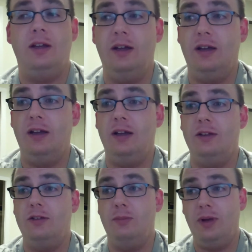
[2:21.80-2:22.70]
uh,
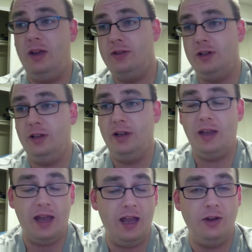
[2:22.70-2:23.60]
to basically
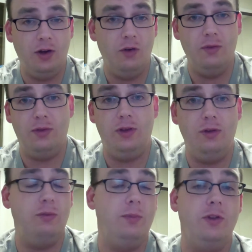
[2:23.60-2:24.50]
hand over the
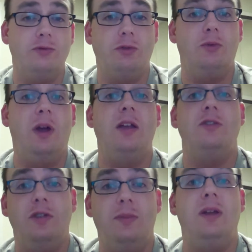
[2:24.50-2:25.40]
youth ministry
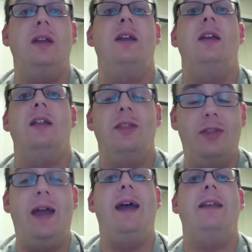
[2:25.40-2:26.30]
reins to me
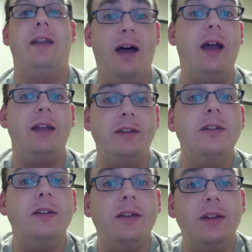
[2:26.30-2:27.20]
that
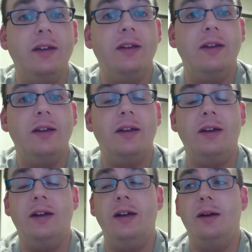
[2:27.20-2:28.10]
night.
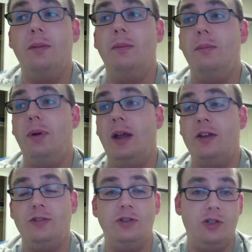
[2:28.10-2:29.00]
Uh, but I
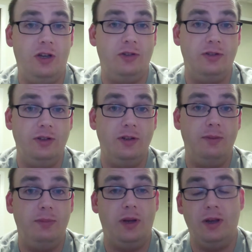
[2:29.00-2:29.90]

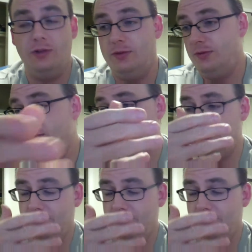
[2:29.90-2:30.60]
suggested, because of